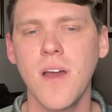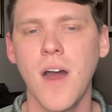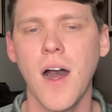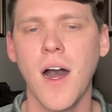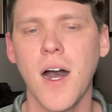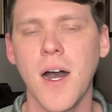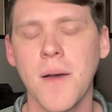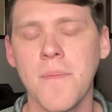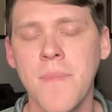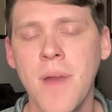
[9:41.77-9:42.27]

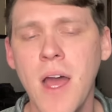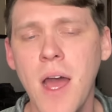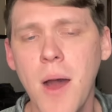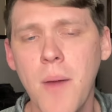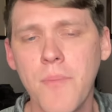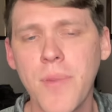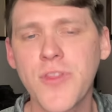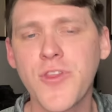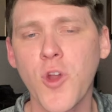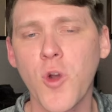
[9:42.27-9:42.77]
But
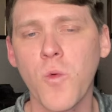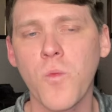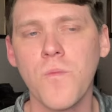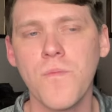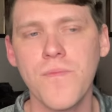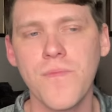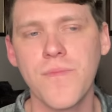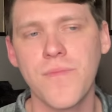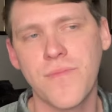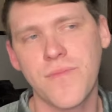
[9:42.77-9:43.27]

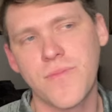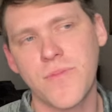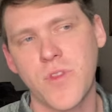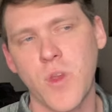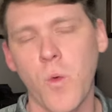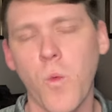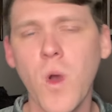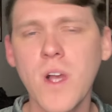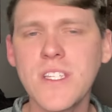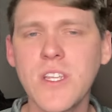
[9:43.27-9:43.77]

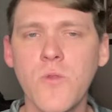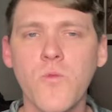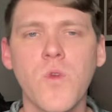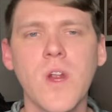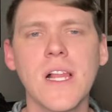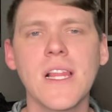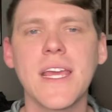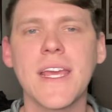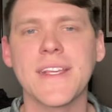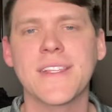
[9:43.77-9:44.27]
there wasn't
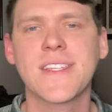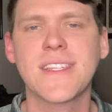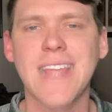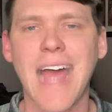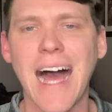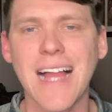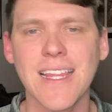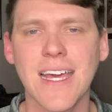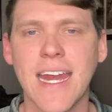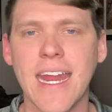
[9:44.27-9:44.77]
really a
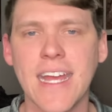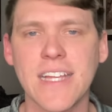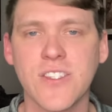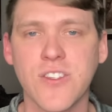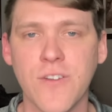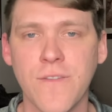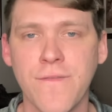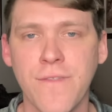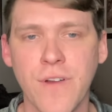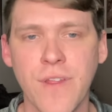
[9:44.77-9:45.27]
solid
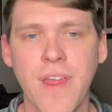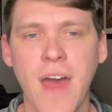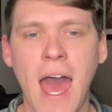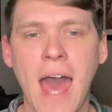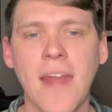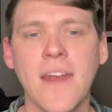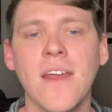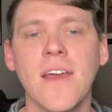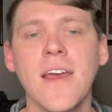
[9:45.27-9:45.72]
answer for that.